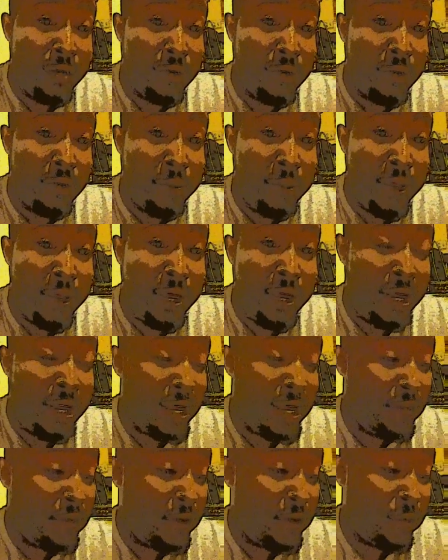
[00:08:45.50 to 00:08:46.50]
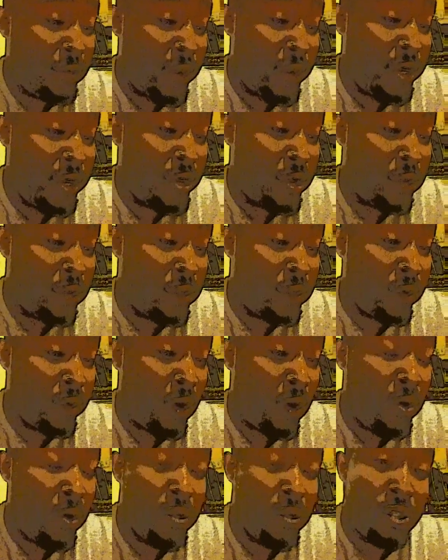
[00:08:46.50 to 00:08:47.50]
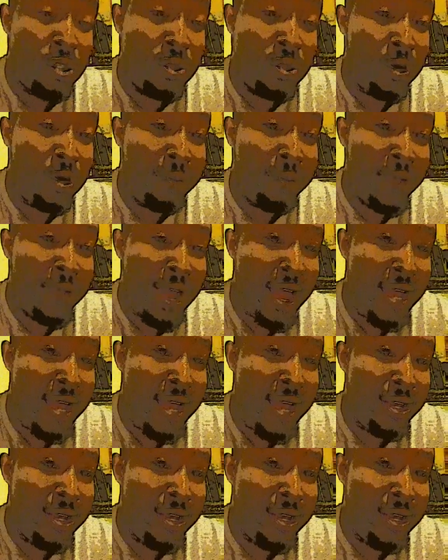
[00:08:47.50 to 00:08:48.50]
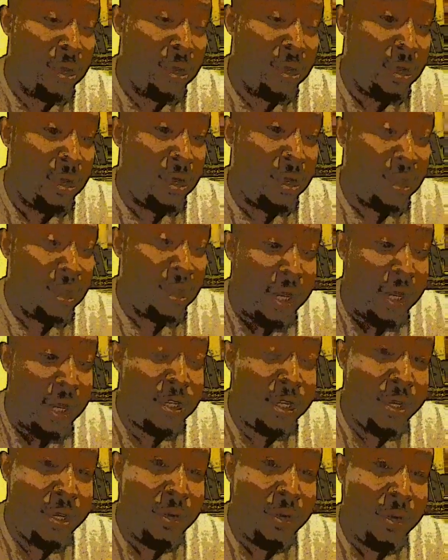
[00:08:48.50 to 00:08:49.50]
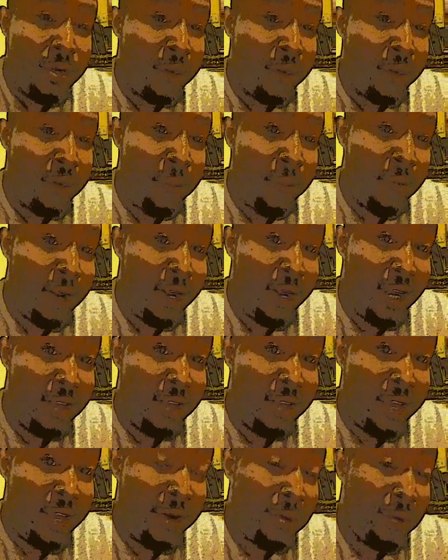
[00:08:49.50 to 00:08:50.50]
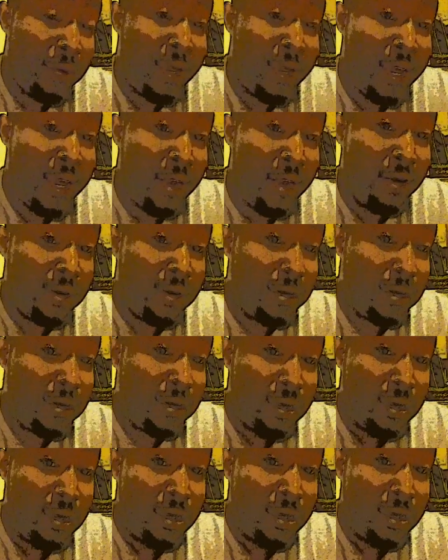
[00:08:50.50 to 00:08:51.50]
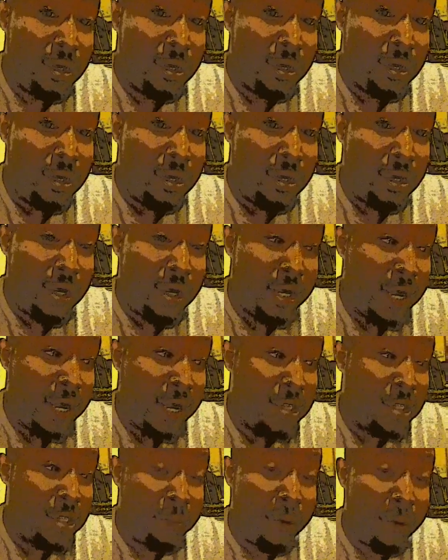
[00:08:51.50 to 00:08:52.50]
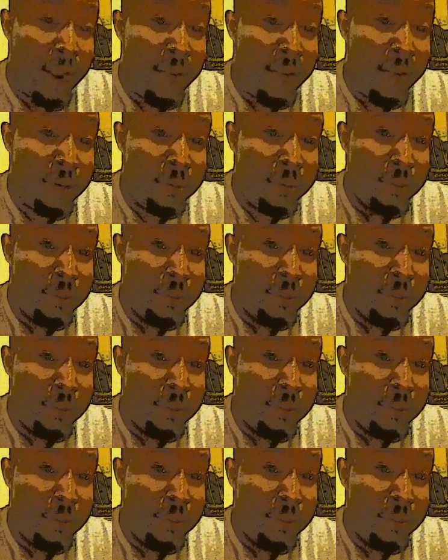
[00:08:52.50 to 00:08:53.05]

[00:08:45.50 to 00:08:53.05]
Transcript: from the beginning, even if we know the whole story behind it, it's still going to make money and they don't care. And that's the problem.